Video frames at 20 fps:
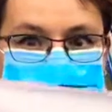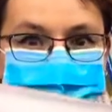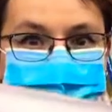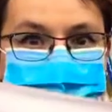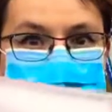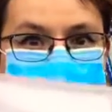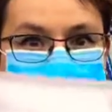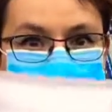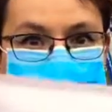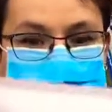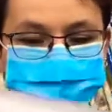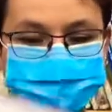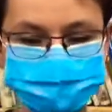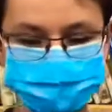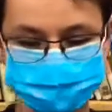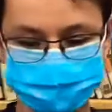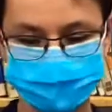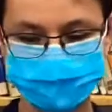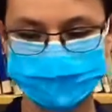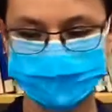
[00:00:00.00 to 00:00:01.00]
like this
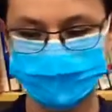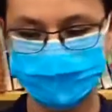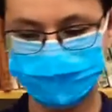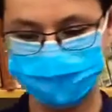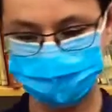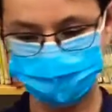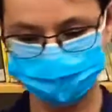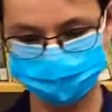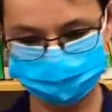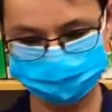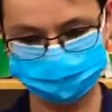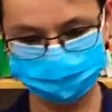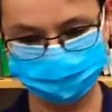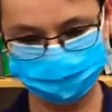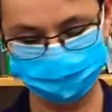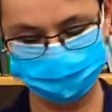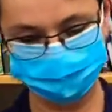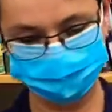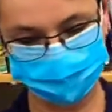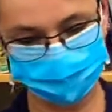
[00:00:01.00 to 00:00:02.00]
helps a
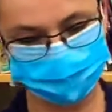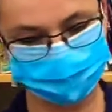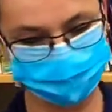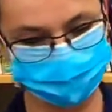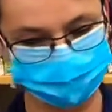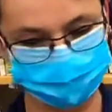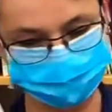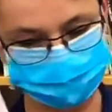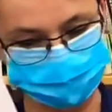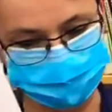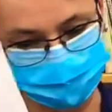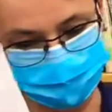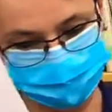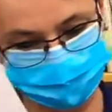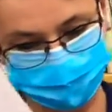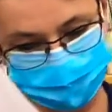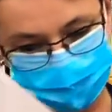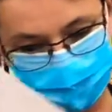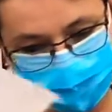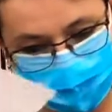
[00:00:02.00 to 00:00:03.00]
little bit, because then you
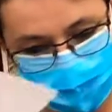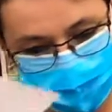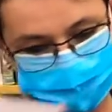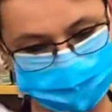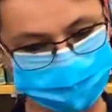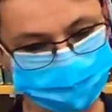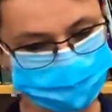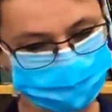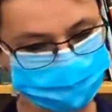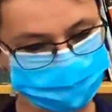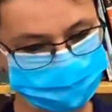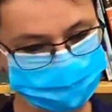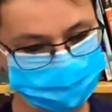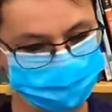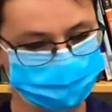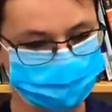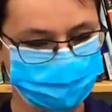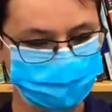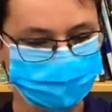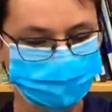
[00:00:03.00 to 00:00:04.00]
can kind of use
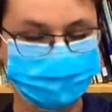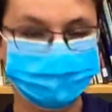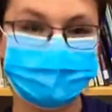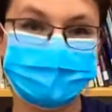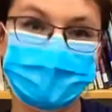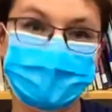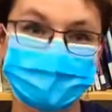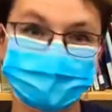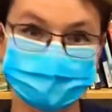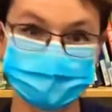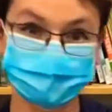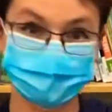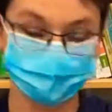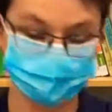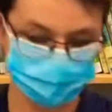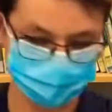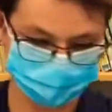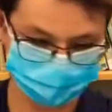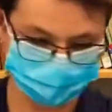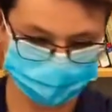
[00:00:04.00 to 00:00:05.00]
it as a
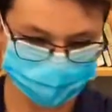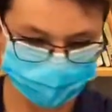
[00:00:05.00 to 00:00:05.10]
lip